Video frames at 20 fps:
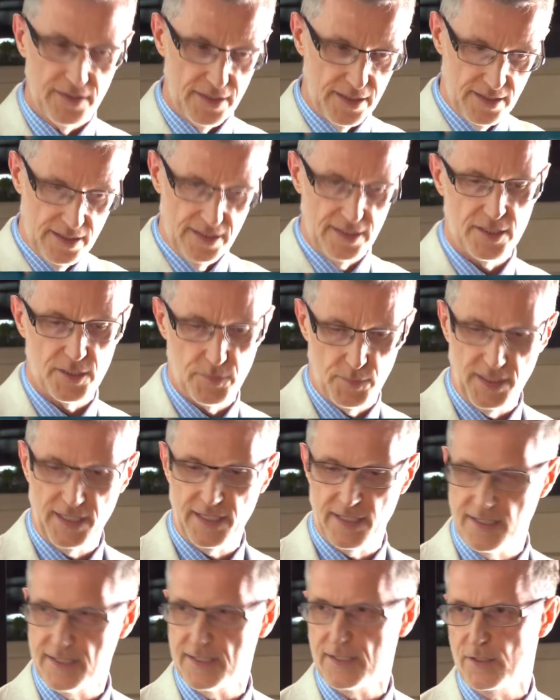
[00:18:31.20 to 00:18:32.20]
that
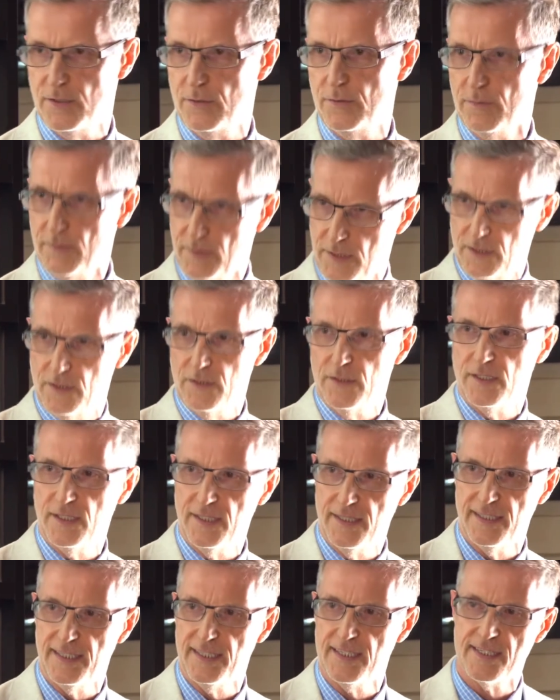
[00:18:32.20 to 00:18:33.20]
speaks to, you know,
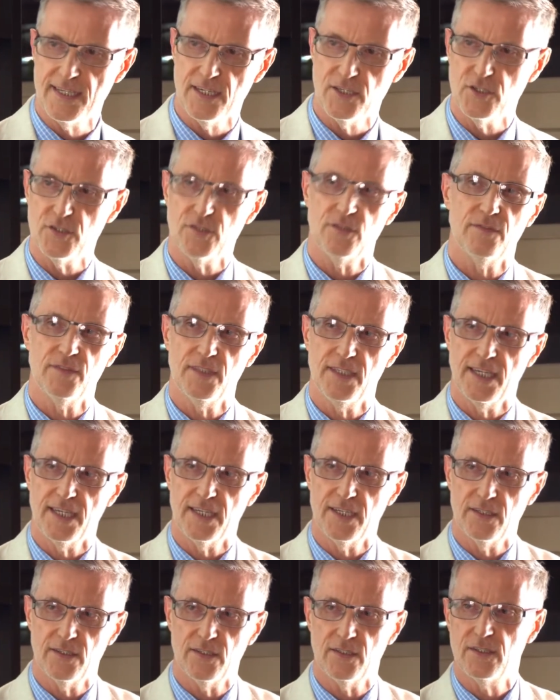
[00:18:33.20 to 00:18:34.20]
the essential
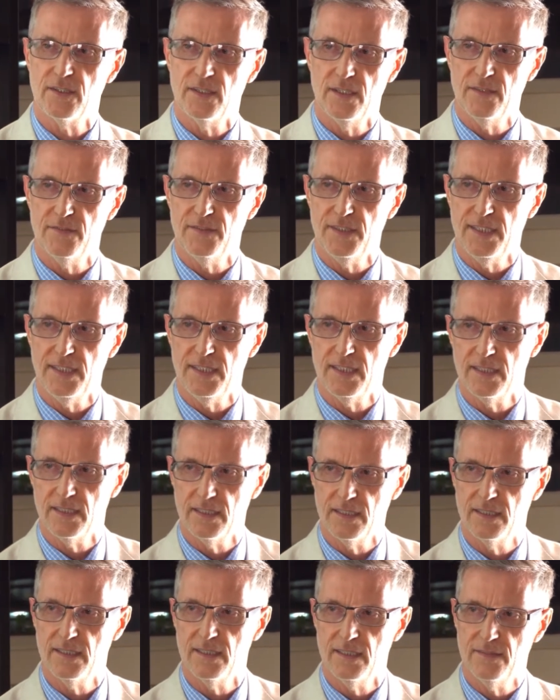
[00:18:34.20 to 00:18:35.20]
vernacular of
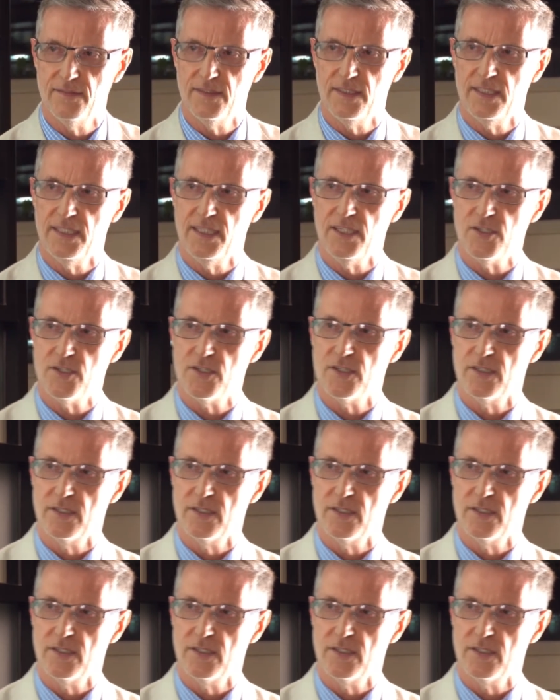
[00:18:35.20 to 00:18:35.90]
the niche.